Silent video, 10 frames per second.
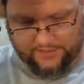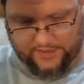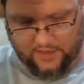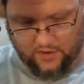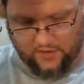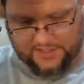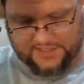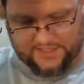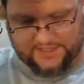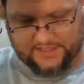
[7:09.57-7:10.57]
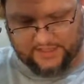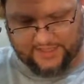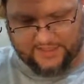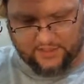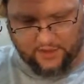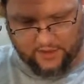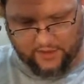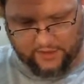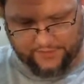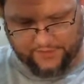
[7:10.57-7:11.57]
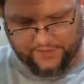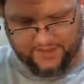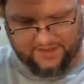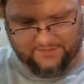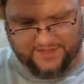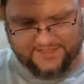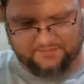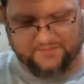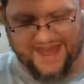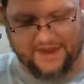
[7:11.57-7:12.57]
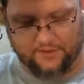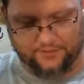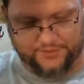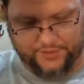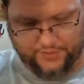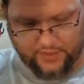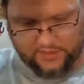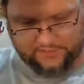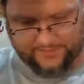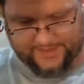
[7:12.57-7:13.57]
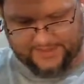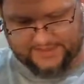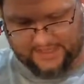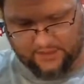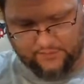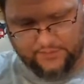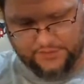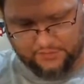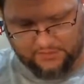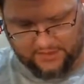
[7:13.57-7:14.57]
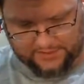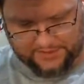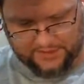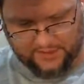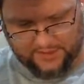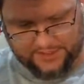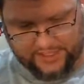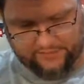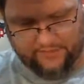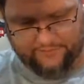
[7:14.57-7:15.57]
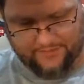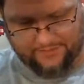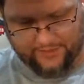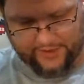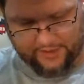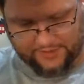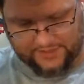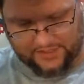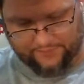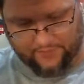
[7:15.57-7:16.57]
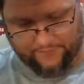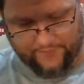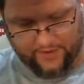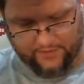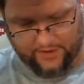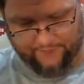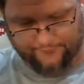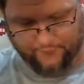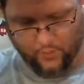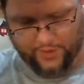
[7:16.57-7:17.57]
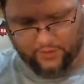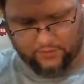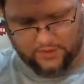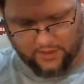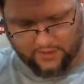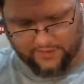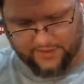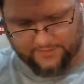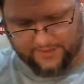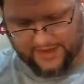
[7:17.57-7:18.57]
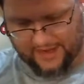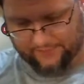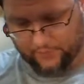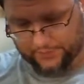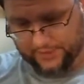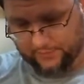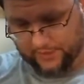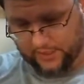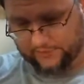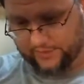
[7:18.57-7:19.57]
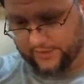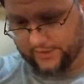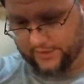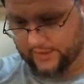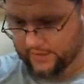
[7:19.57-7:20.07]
The artist select card. The theme is battle. Two cards will make a set over 2 months, January and February. You also look for a variant foil card numbered out of only 100.